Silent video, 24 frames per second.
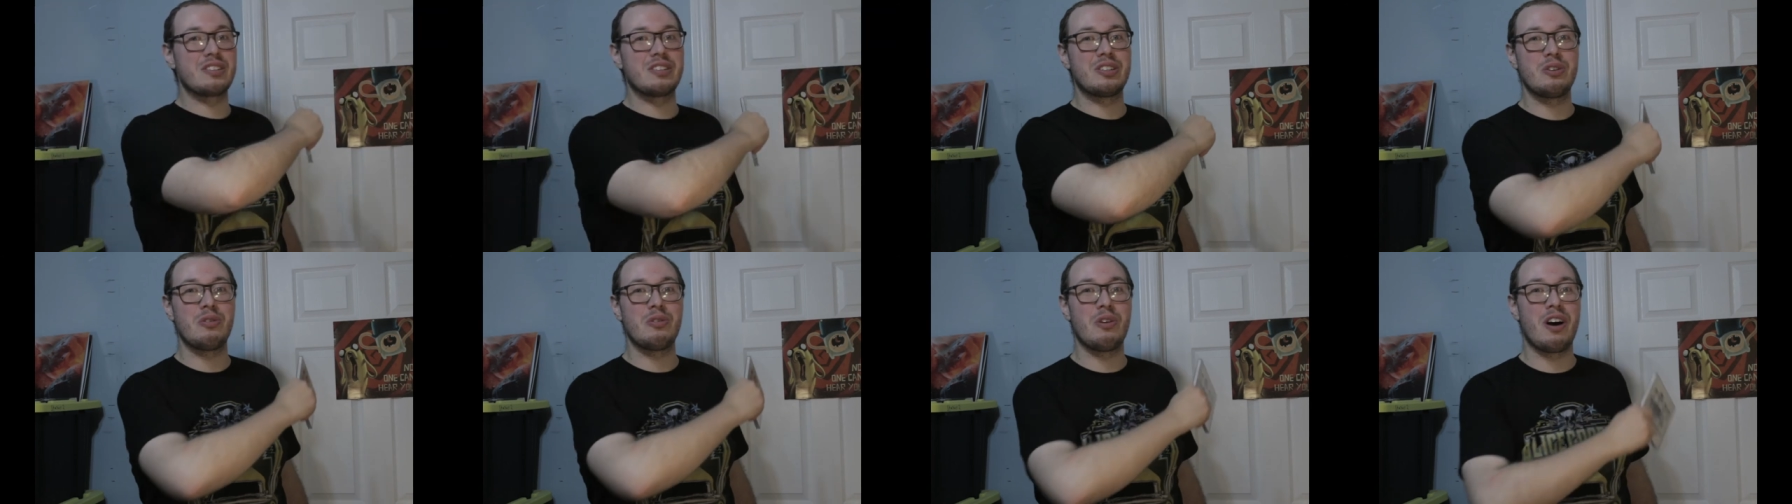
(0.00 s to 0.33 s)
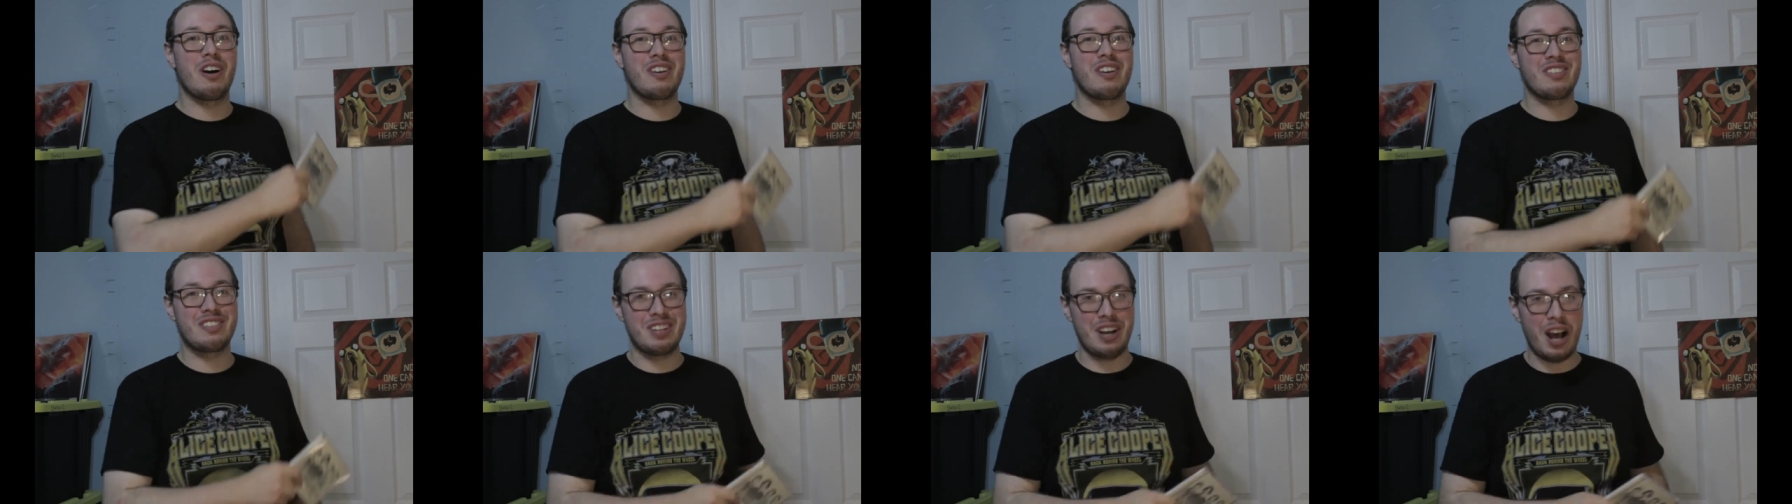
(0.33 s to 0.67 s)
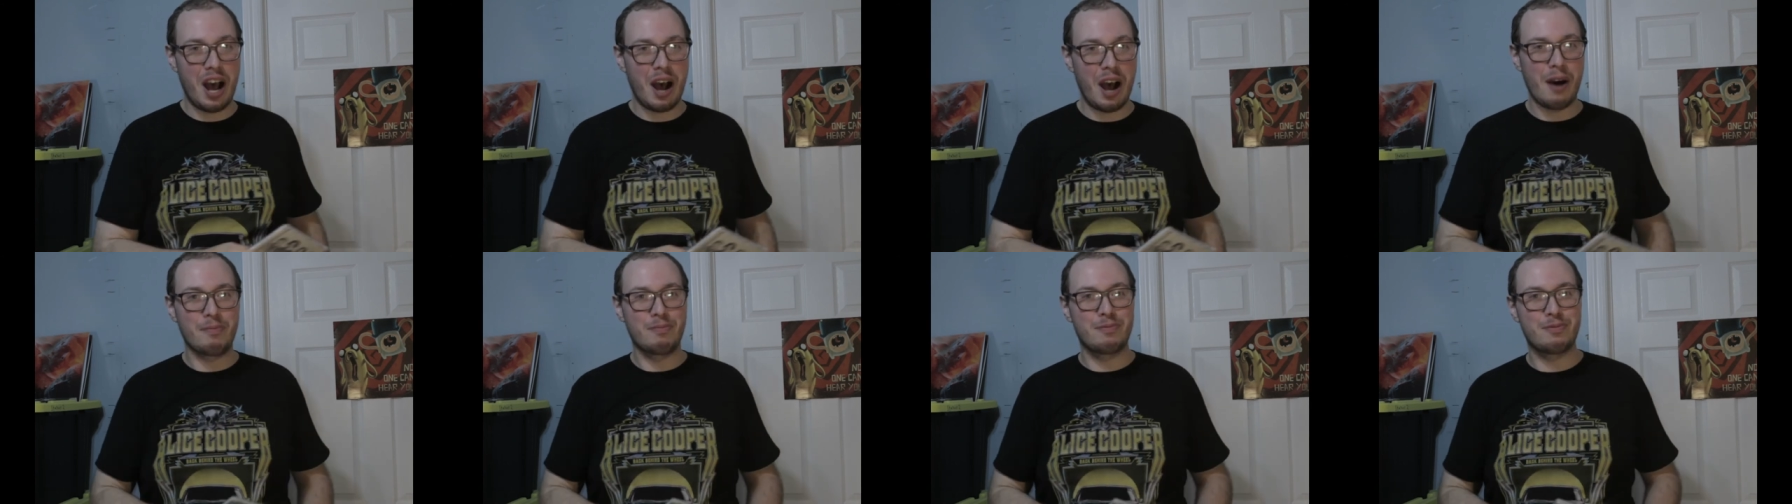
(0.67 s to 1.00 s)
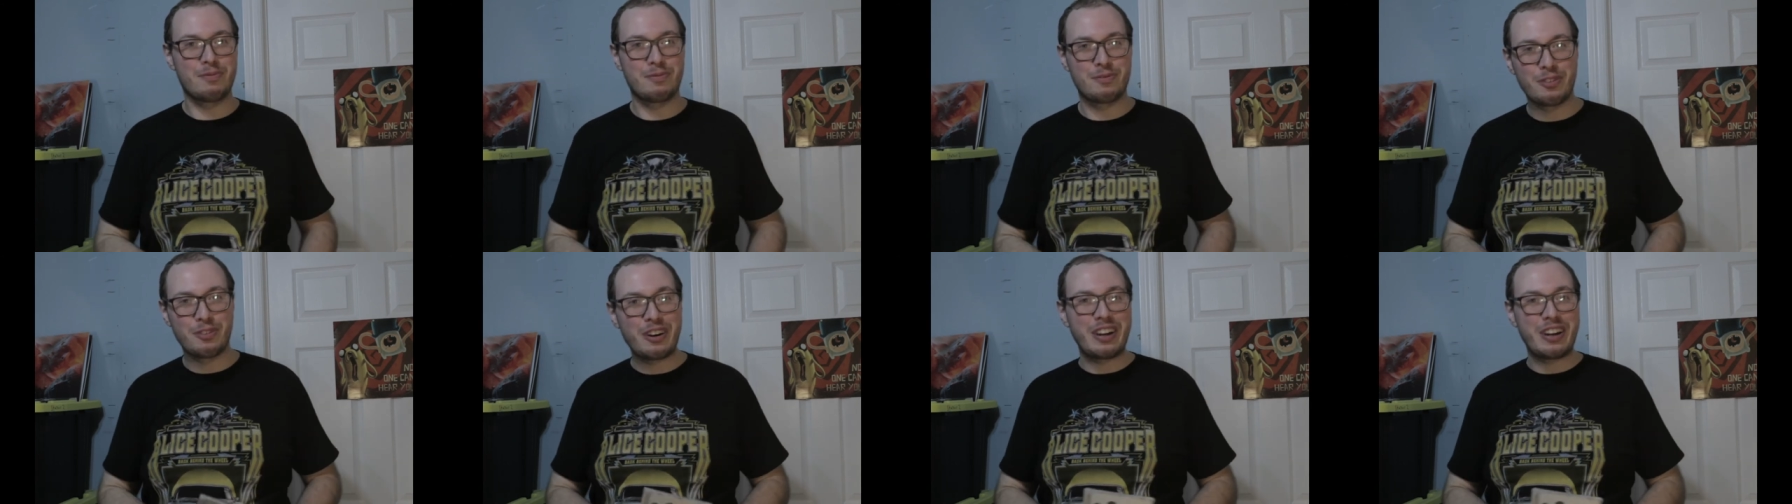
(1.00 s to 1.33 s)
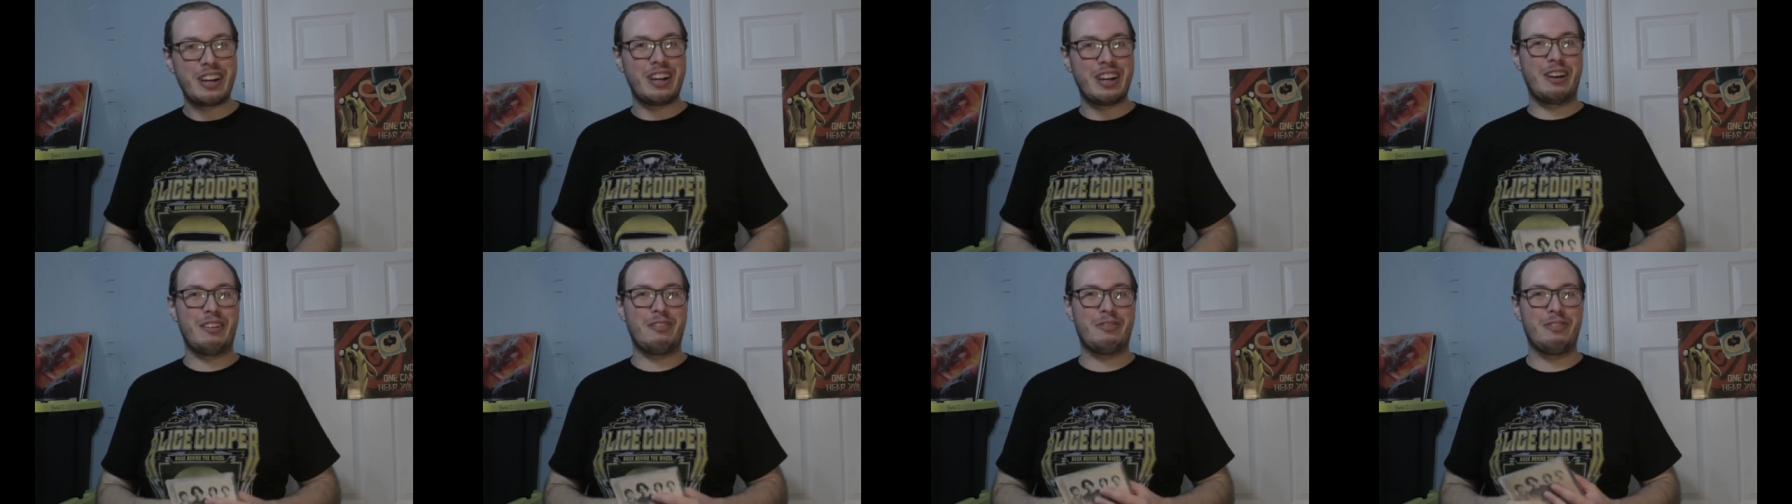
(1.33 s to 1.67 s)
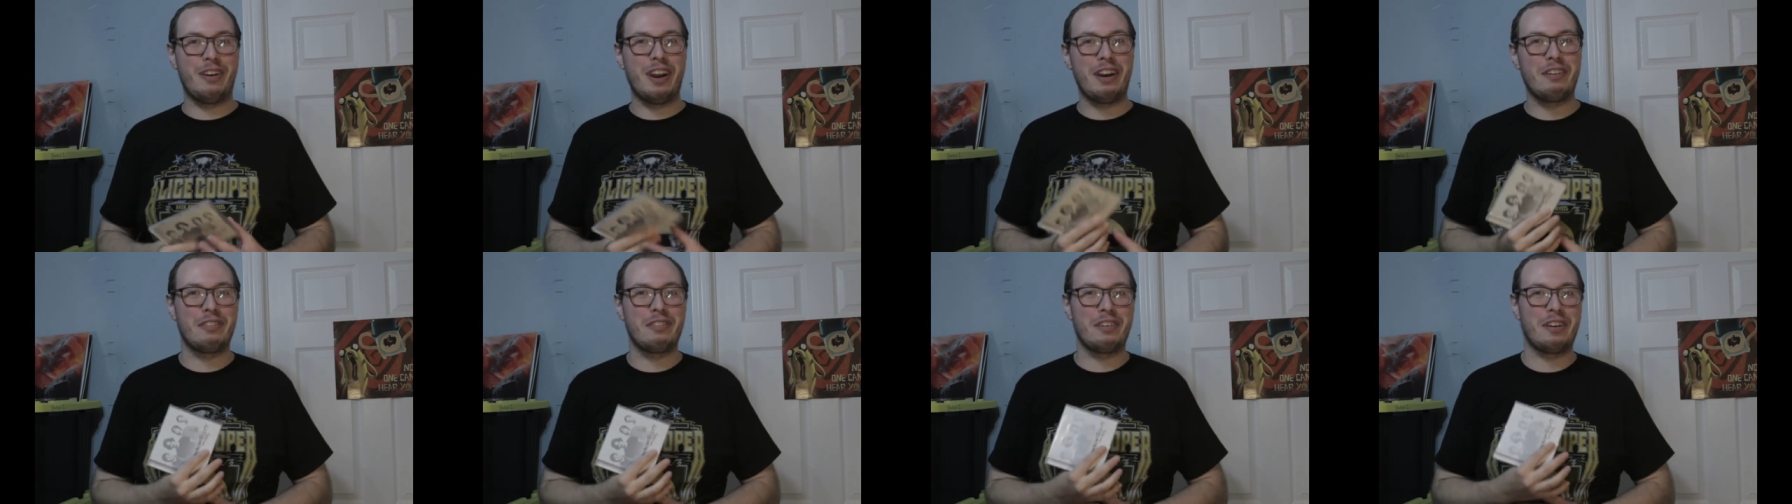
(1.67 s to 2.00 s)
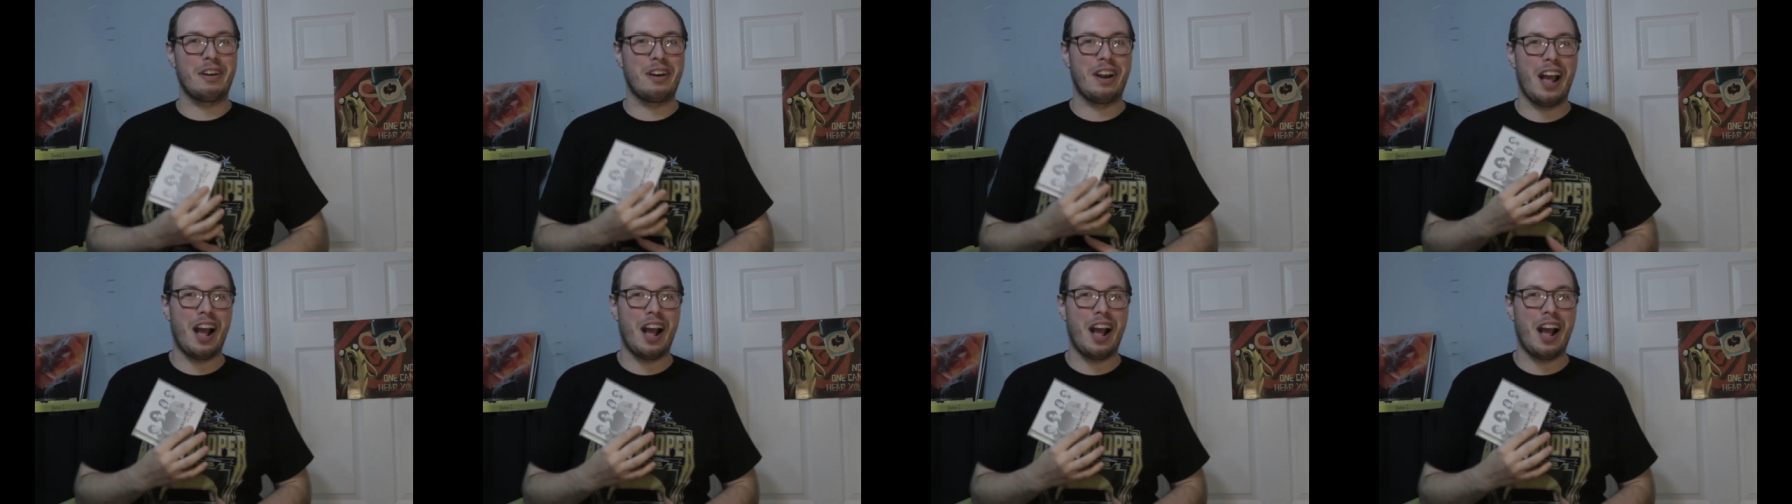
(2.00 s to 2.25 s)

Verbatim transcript: to our top three favorite